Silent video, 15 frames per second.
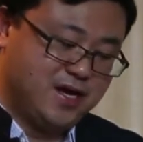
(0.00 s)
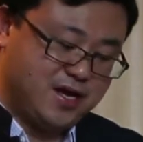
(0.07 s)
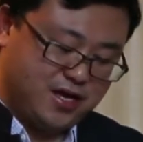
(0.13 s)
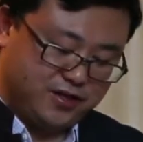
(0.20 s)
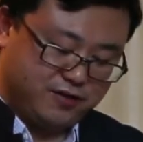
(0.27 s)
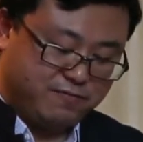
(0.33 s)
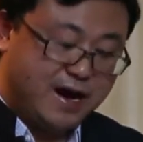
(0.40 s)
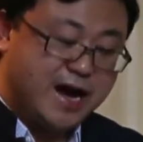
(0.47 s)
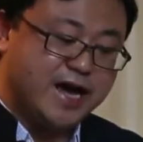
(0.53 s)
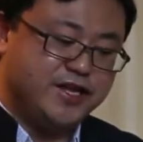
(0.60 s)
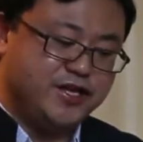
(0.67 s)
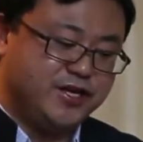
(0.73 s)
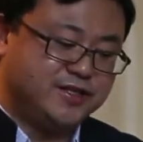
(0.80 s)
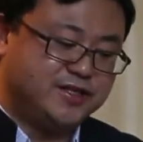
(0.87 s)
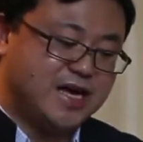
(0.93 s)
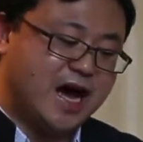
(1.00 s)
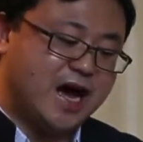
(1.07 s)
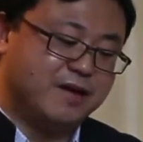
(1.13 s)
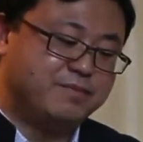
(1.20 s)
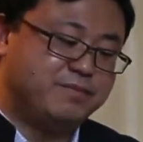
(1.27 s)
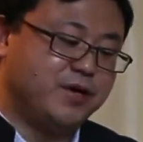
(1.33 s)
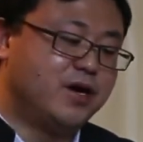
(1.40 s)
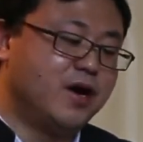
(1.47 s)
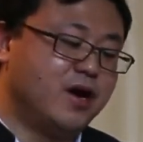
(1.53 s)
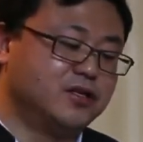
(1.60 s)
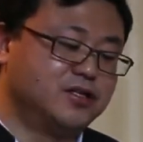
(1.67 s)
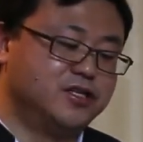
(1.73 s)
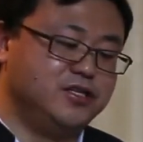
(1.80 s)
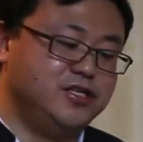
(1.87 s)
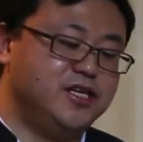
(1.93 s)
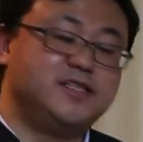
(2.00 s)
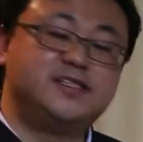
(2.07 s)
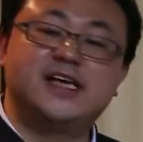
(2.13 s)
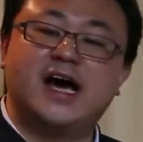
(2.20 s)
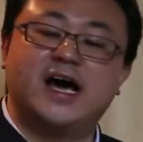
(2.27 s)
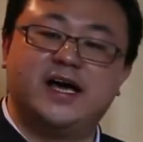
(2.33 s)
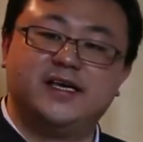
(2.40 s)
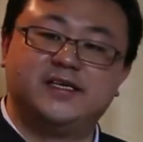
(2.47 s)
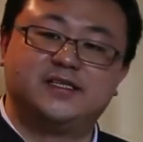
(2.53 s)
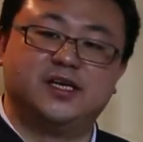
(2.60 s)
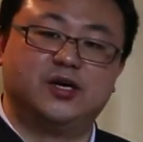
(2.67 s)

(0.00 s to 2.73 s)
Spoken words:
And why Ningxia? Because Ningxia is